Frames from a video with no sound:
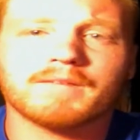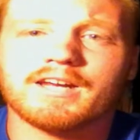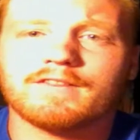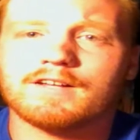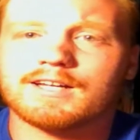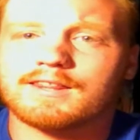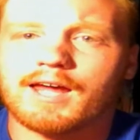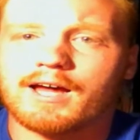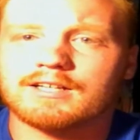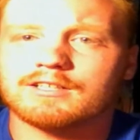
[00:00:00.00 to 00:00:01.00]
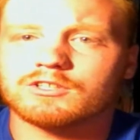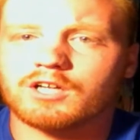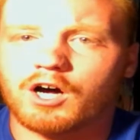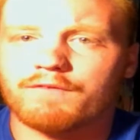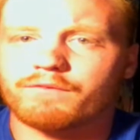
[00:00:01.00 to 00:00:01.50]
anything like that. There's
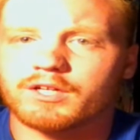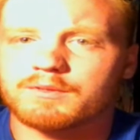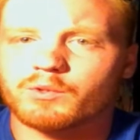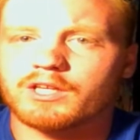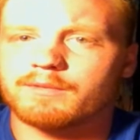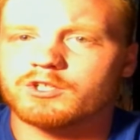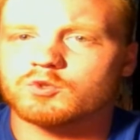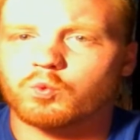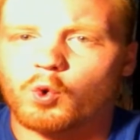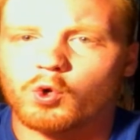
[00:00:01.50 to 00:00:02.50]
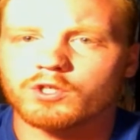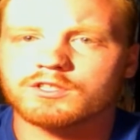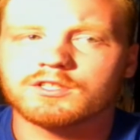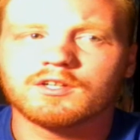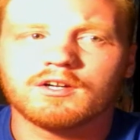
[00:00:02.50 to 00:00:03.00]
conflict between them, and there's
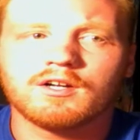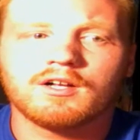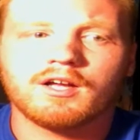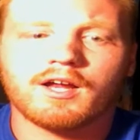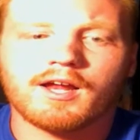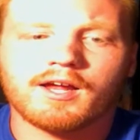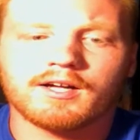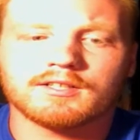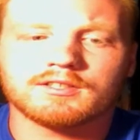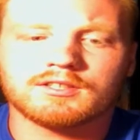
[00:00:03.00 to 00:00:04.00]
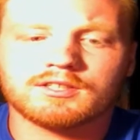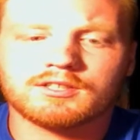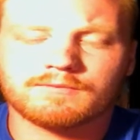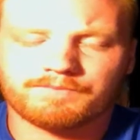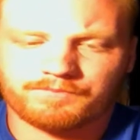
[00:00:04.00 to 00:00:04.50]
wars. And
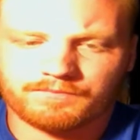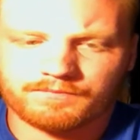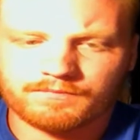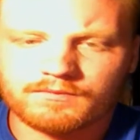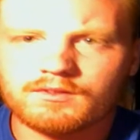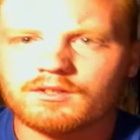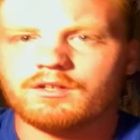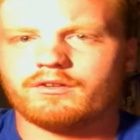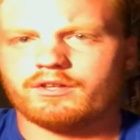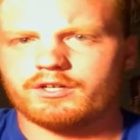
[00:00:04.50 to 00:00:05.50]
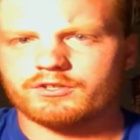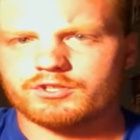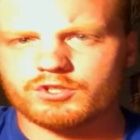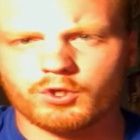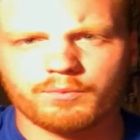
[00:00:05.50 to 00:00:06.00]

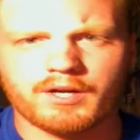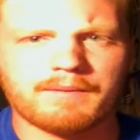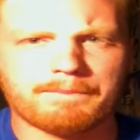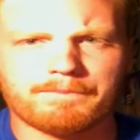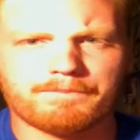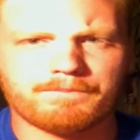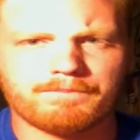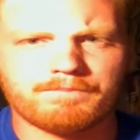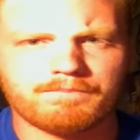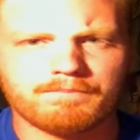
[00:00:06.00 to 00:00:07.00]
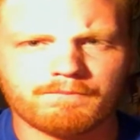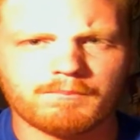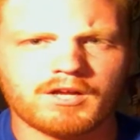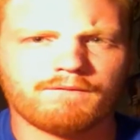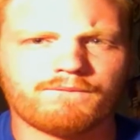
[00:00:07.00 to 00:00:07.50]
there's two
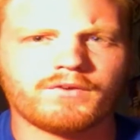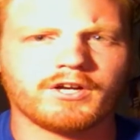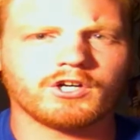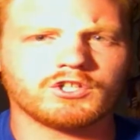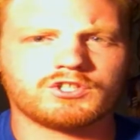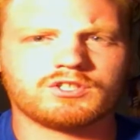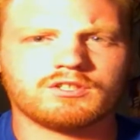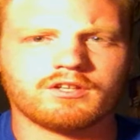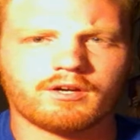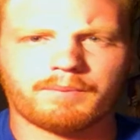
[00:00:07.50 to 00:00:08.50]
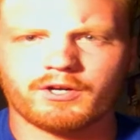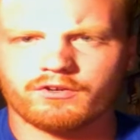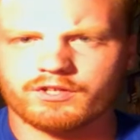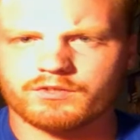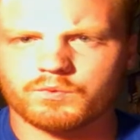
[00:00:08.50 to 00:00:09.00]
main figures that
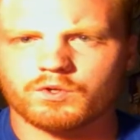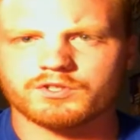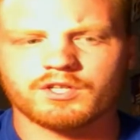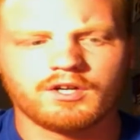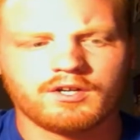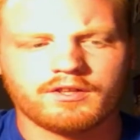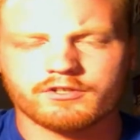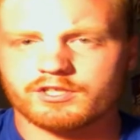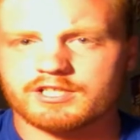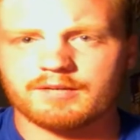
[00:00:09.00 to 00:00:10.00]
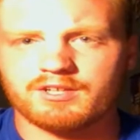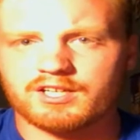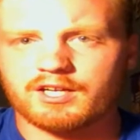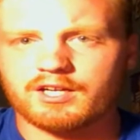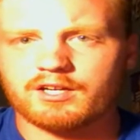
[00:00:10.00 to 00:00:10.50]
appear in these wars. There's a
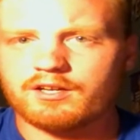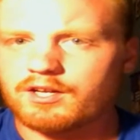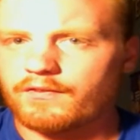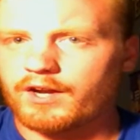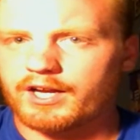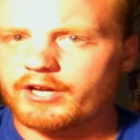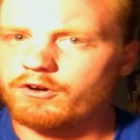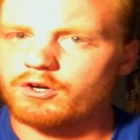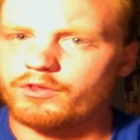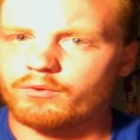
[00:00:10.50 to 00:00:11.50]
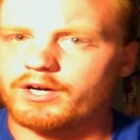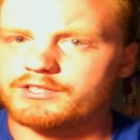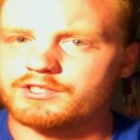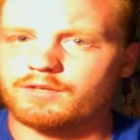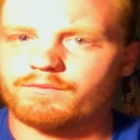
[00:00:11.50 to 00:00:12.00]
demon king, and then a hero that
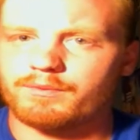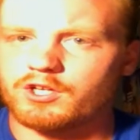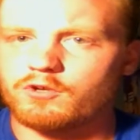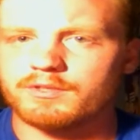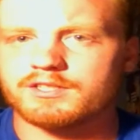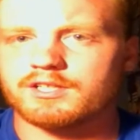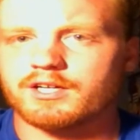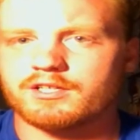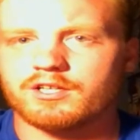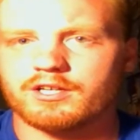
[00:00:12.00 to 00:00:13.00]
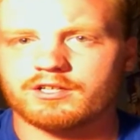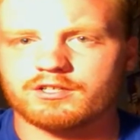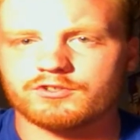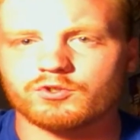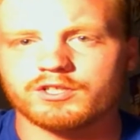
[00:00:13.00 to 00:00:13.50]
rises up from the human side that
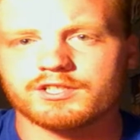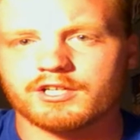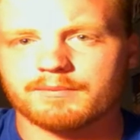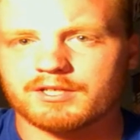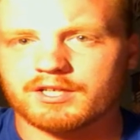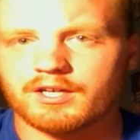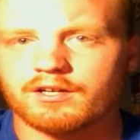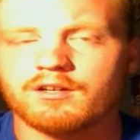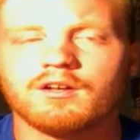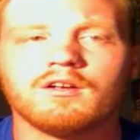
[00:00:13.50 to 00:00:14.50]
destroys the demon king.